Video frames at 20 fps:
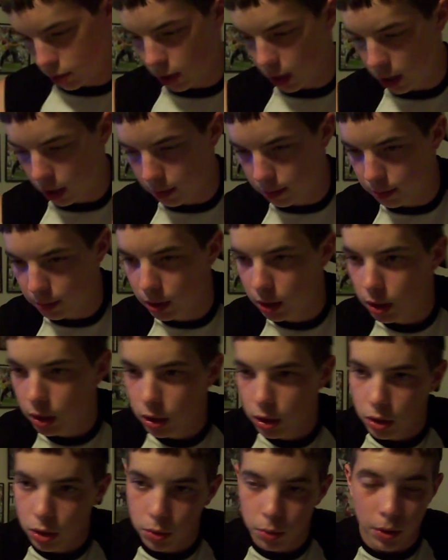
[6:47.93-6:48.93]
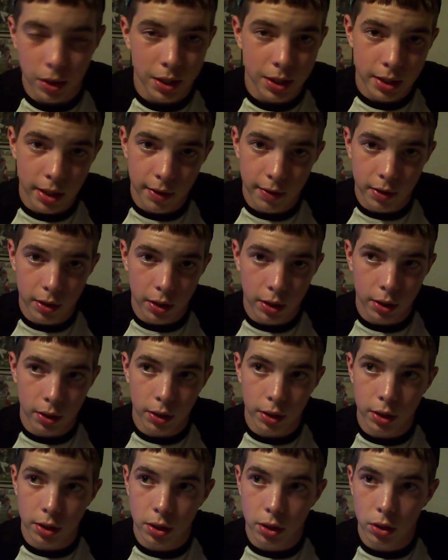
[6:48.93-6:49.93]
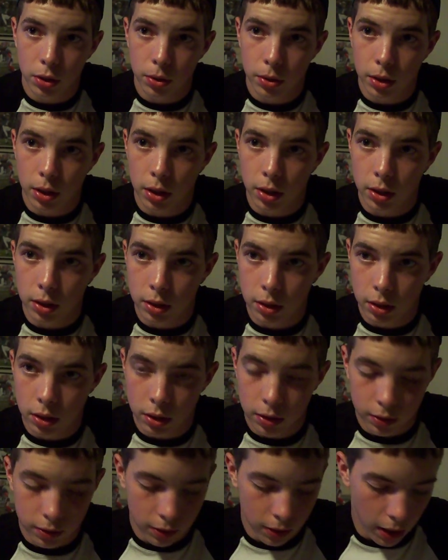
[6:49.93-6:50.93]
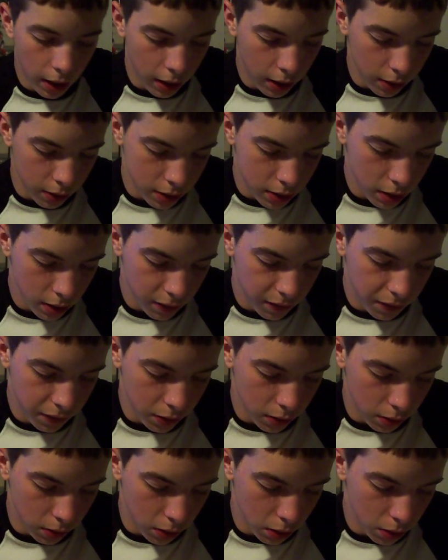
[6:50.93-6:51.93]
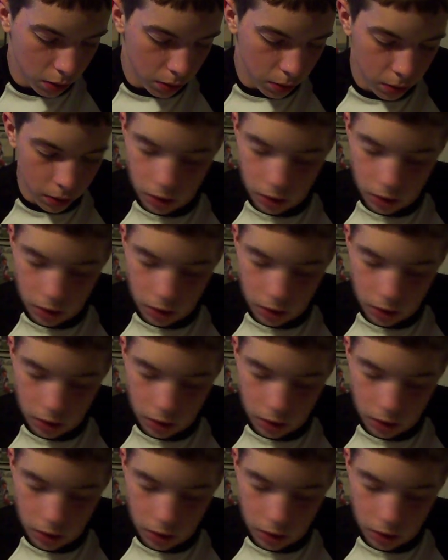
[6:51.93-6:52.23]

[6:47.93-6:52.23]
them 27 to 32. Then Akers hit a field goal,